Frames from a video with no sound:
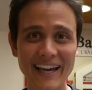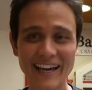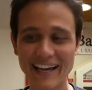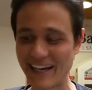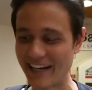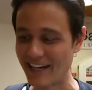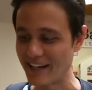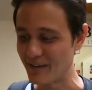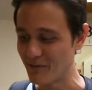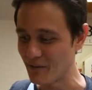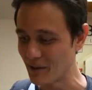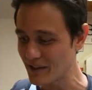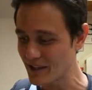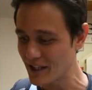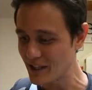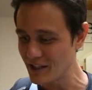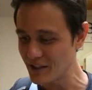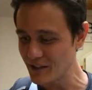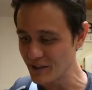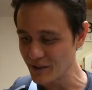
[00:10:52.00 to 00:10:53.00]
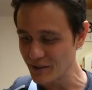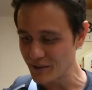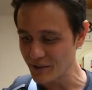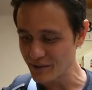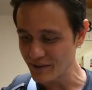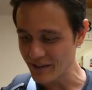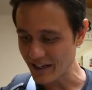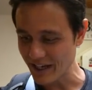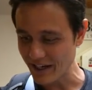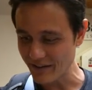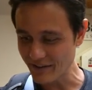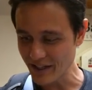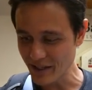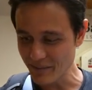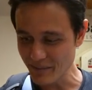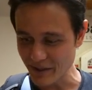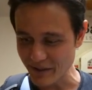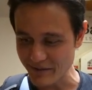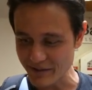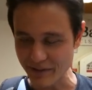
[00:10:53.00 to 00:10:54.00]
And what they do, they have a
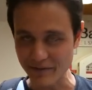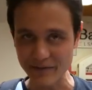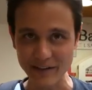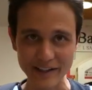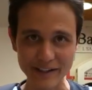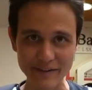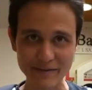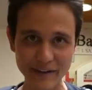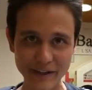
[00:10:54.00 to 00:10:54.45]
number of different